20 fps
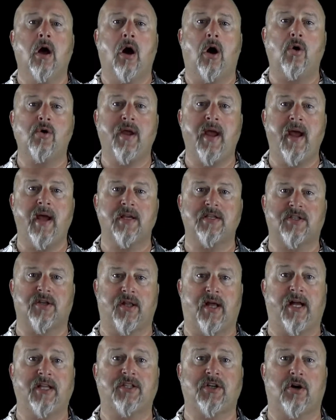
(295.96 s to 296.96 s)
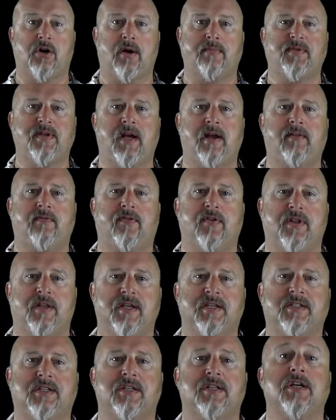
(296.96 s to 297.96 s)
Okay, so that's our update for
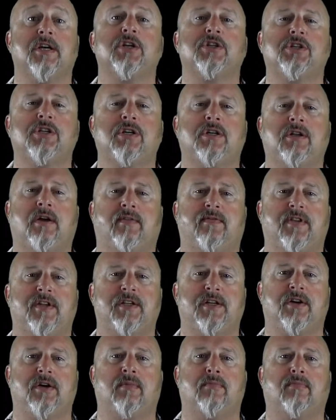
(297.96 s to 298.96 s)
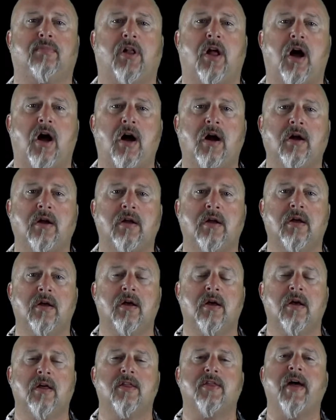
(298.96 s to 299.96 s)
this edition of the DRM blog.
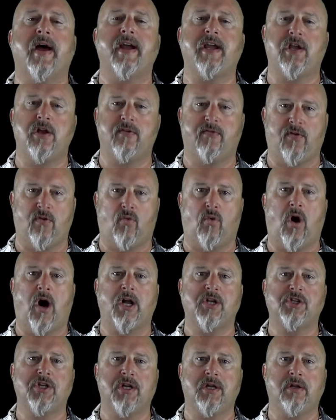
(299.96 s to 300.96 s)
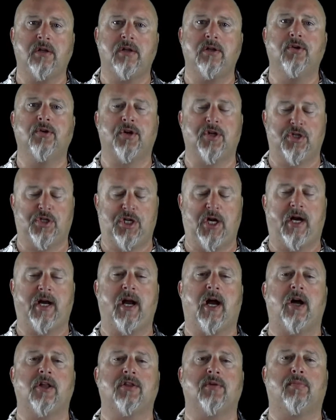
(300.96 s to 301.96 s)
Thank you for watching. You can check
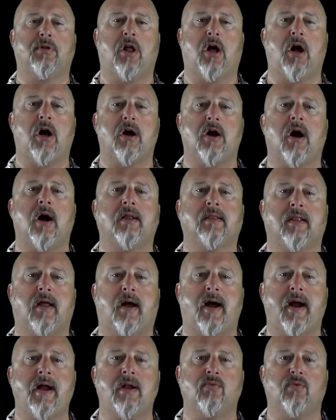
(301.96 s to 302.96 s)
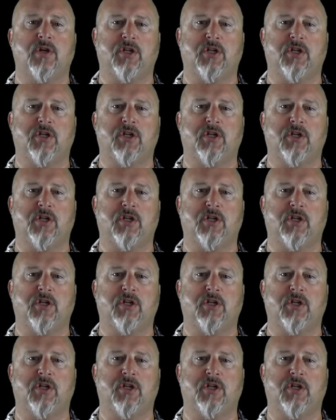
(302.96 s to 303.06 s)
out the blog online.